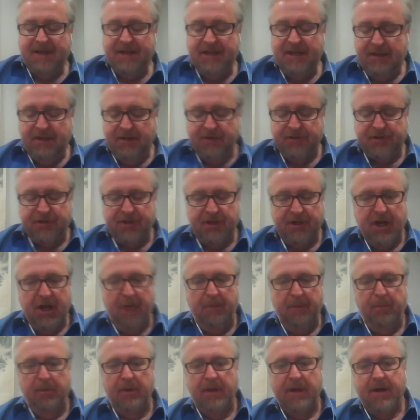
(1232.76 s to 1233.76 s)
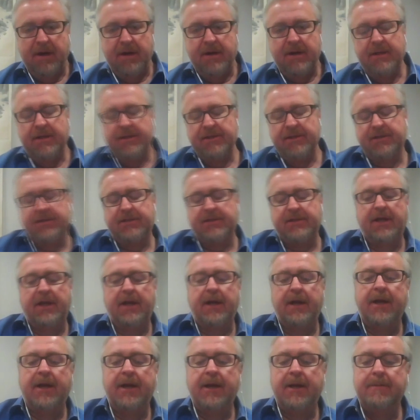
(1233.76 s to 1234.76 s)
think there's a couple areas.
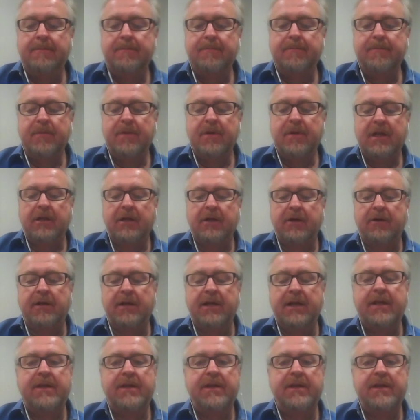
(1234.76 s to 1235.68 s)
Clearly,